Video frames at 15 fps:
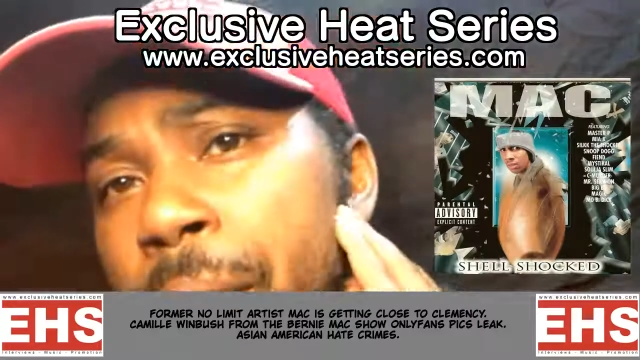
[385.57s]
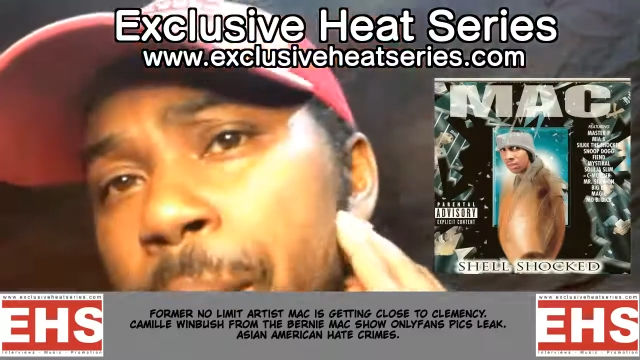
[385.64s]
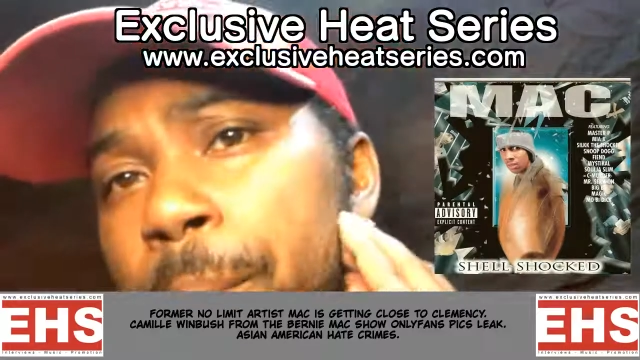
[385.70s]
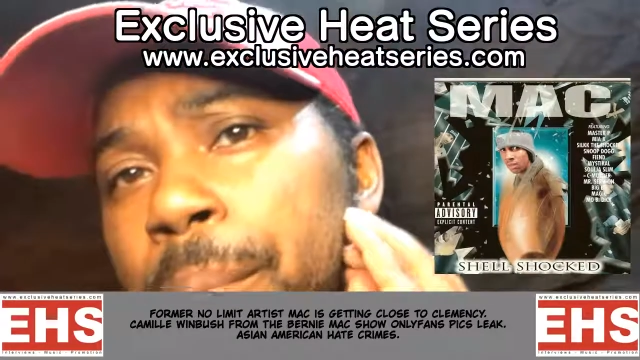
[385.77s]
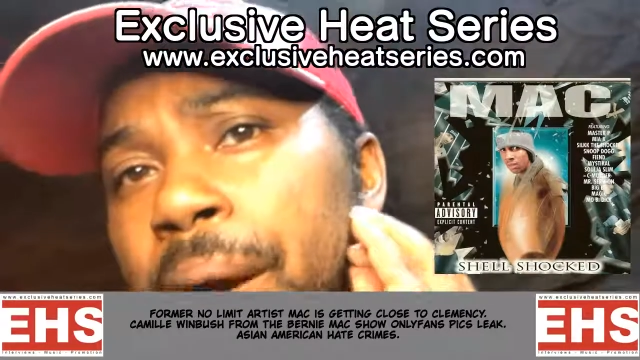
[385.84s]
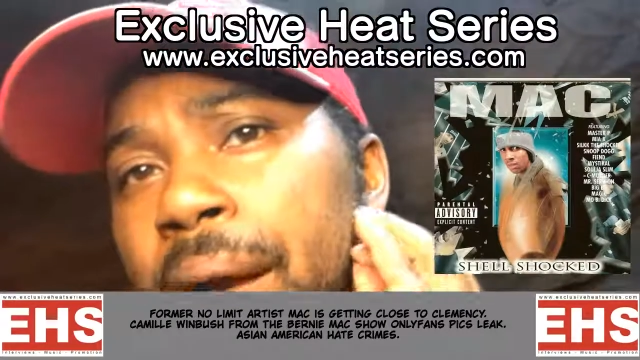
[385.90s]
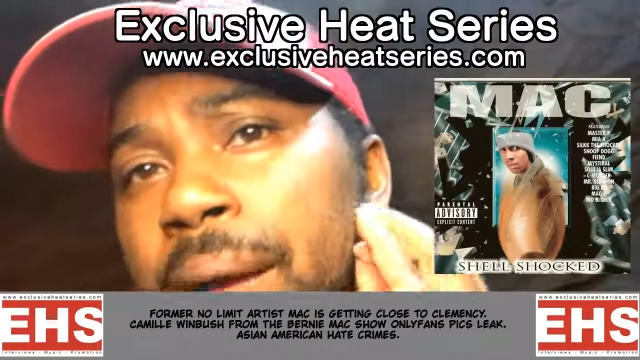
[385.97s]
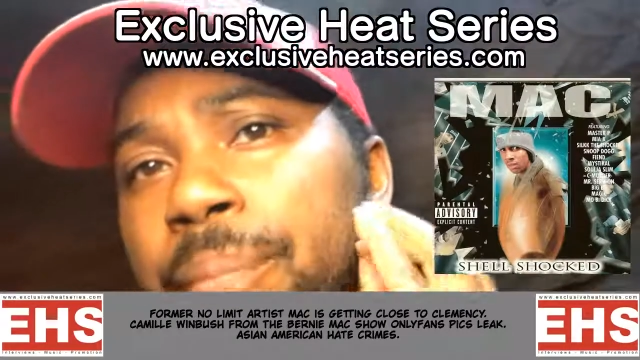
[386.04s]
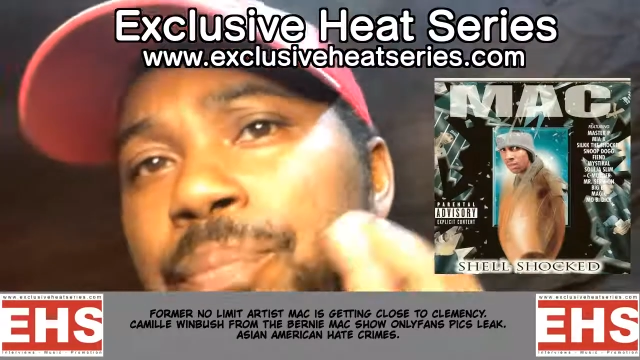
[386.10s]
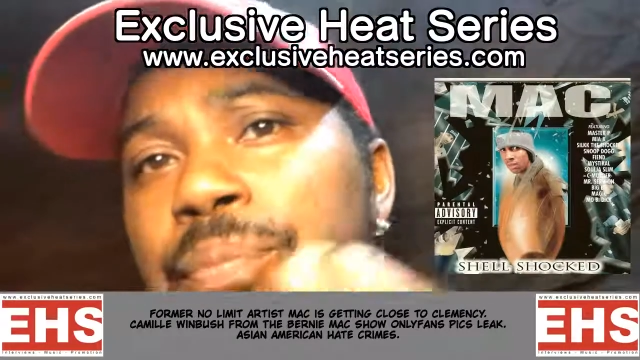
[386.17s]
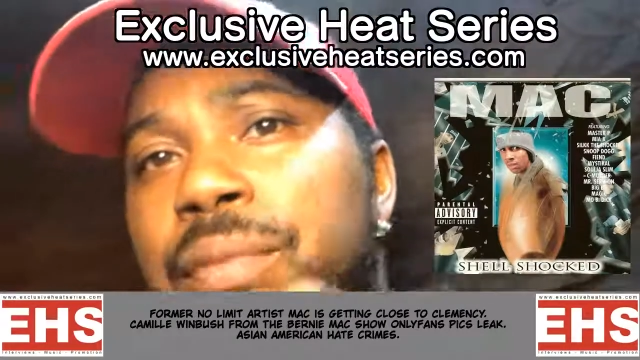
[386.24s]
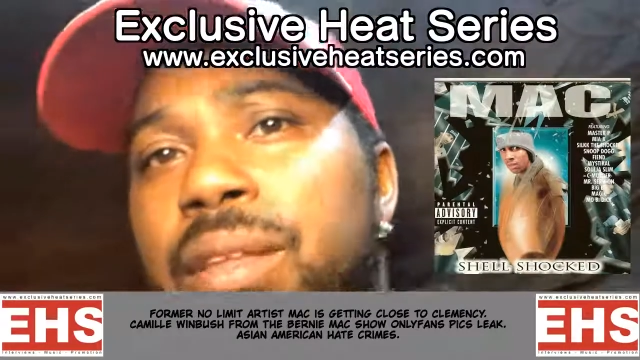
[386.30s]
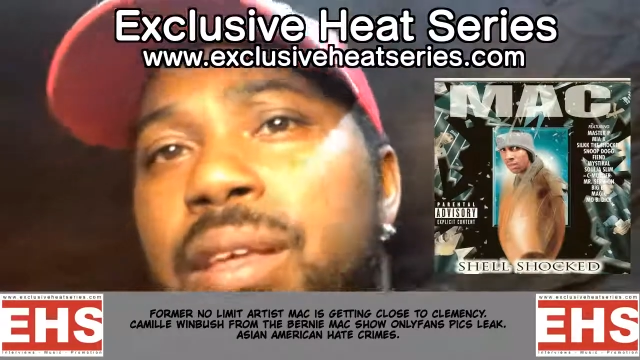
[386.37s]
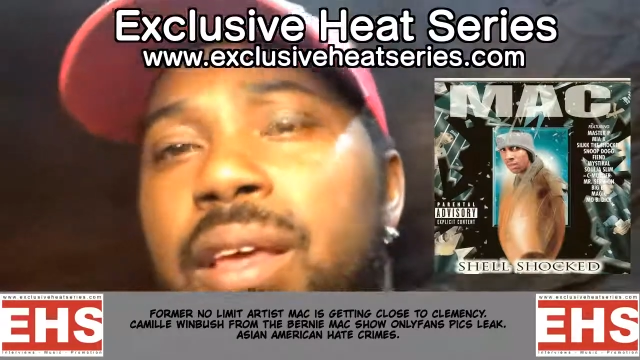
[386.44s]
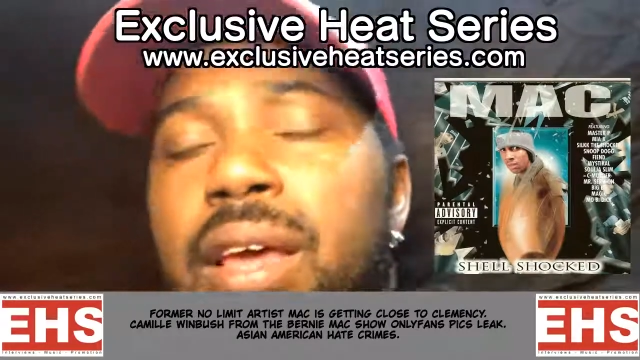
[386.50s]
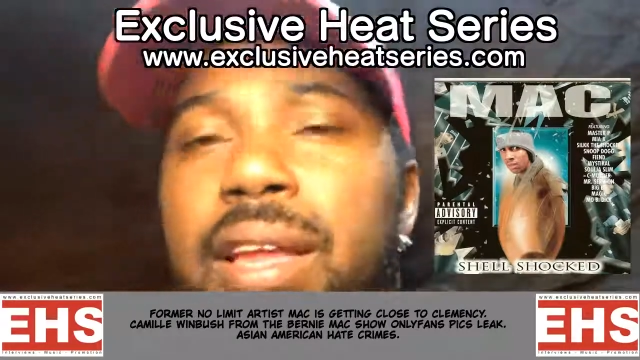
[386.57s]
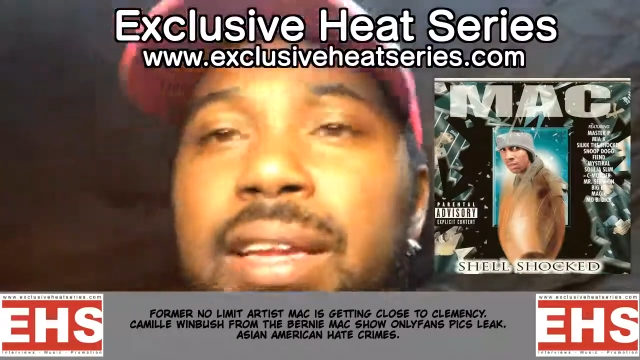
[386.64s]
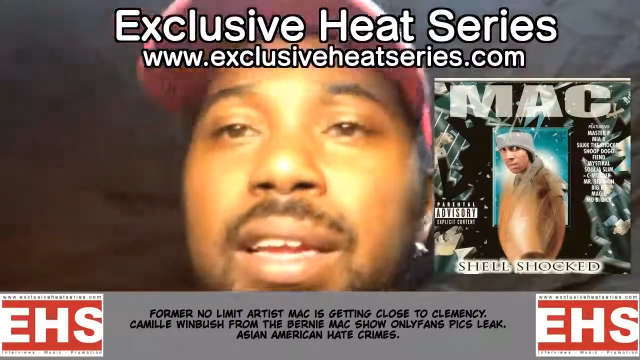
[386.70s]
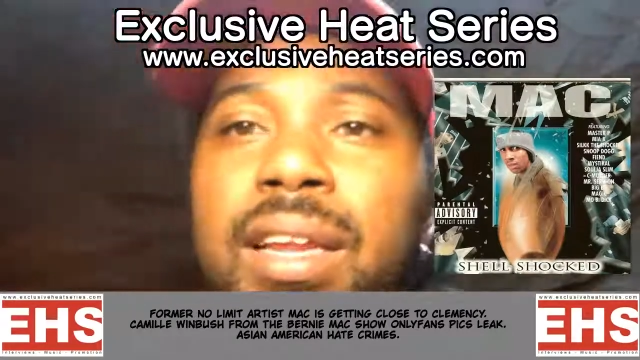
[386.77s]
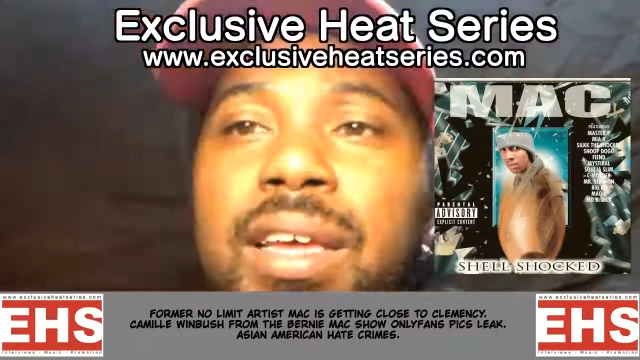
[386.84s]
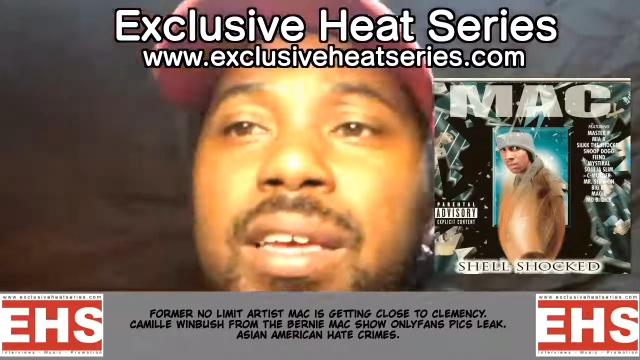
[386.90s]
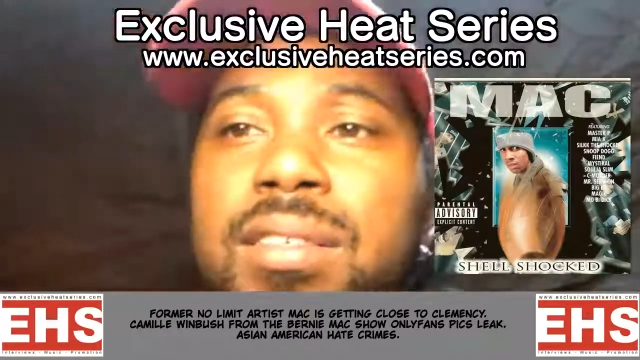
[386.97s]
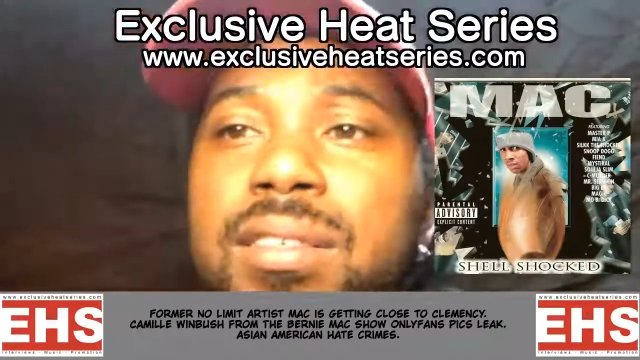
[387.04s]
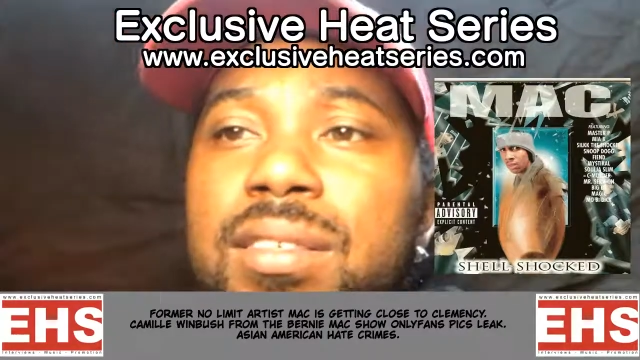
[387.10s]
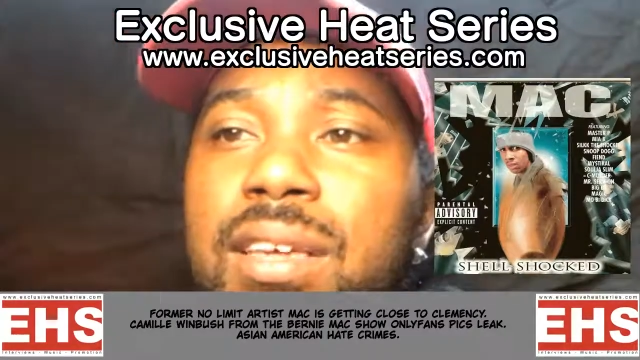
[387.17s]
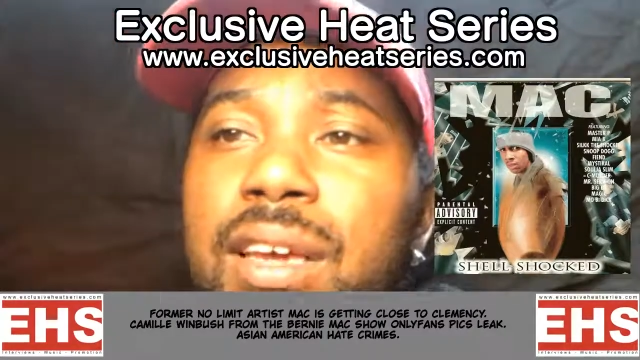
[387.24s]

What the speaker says: but at least